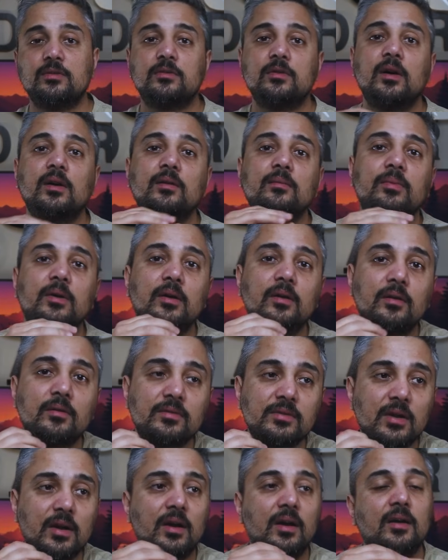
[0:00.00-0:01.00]
you talk
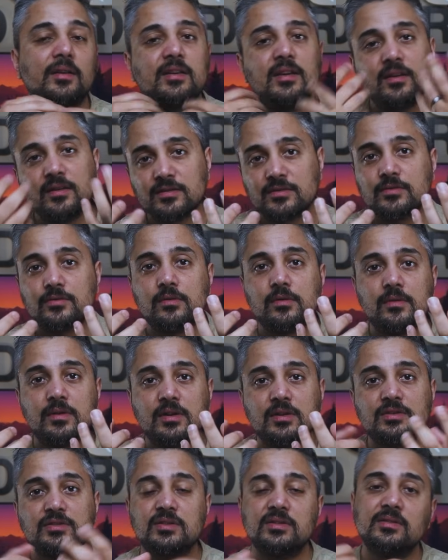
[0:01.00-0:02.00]
about data
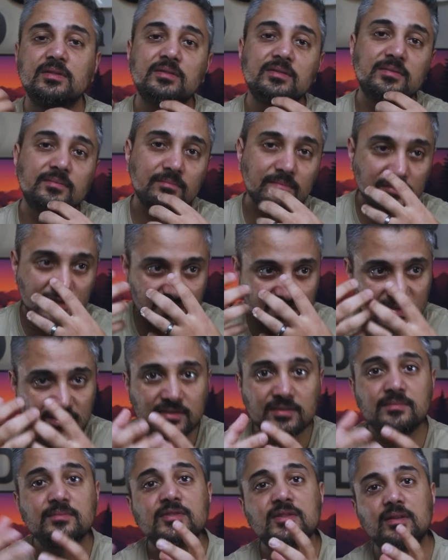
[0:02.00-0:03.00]
storage and
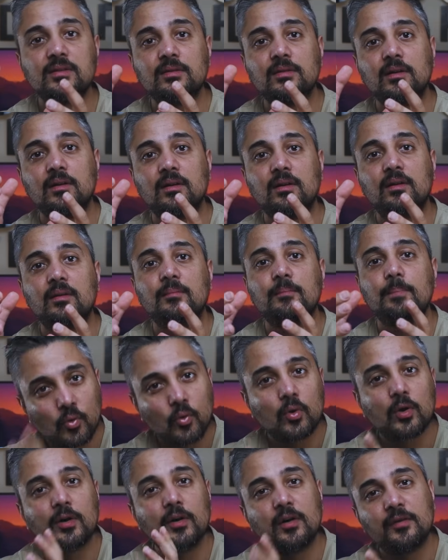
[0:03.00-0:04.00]
systems in the
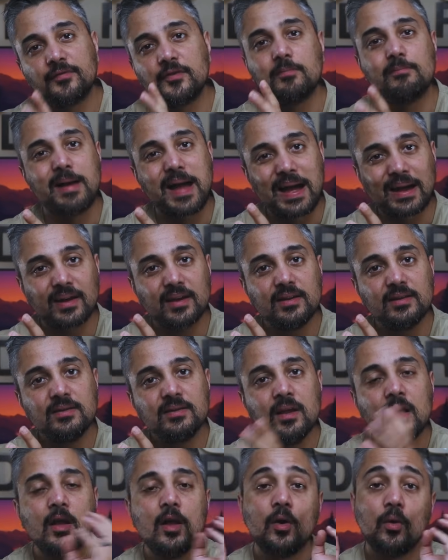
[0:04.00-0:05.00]
core of the
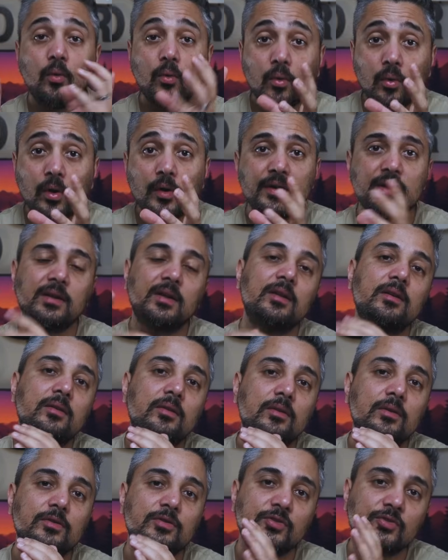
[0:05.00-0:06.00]
backend, or it can
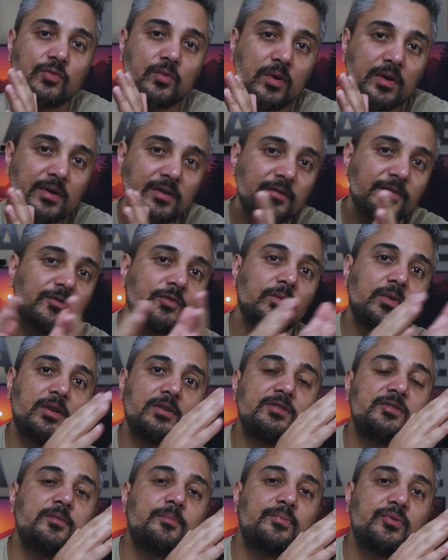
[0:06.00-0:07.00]
go sort of
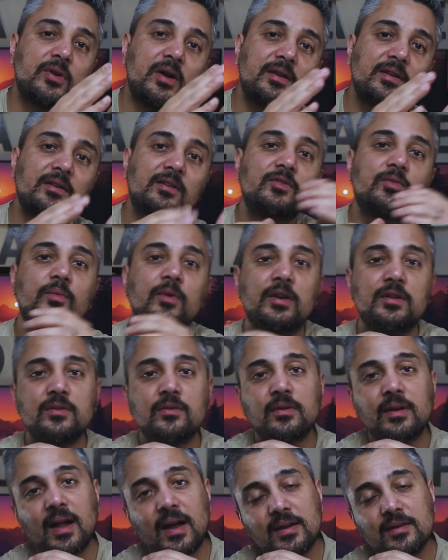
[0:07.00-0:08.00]
towards the product where
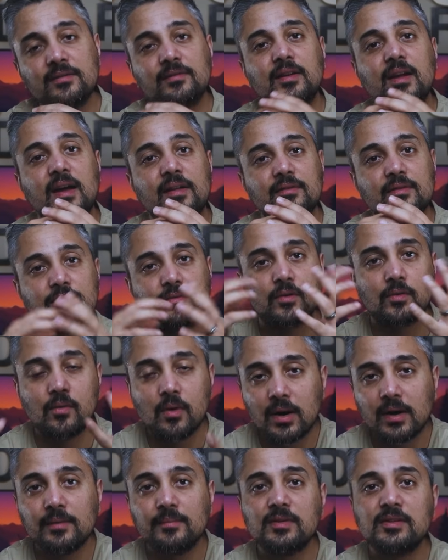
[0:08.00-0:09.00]
you kind of gather
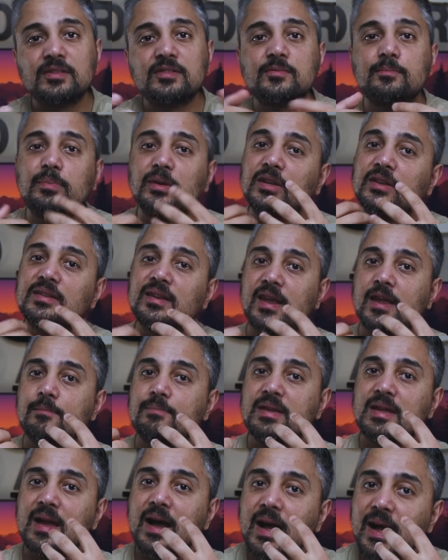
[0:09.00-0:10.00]
requirements, build
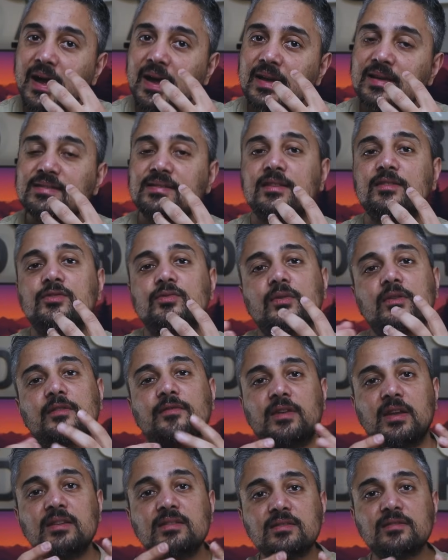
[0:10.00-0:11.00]
APIs, and sort
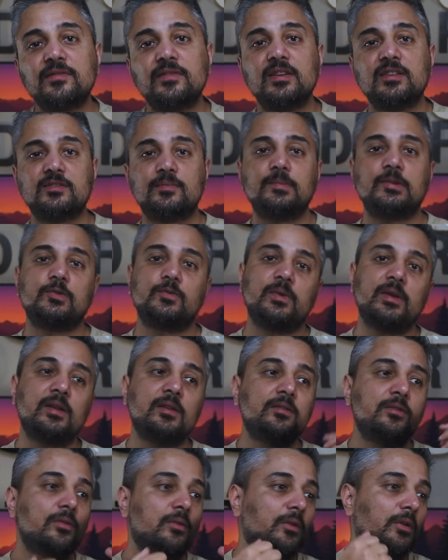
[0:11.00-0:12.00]
of interface between
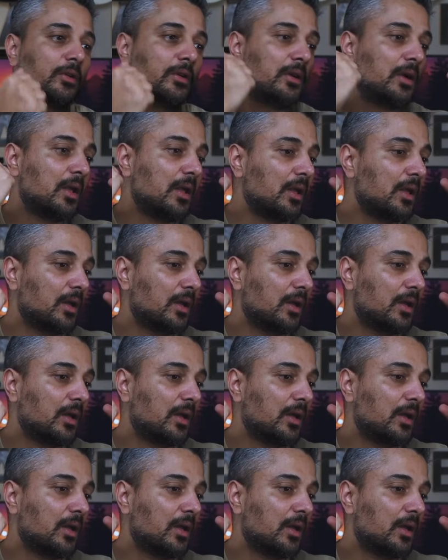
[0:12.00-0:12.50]
your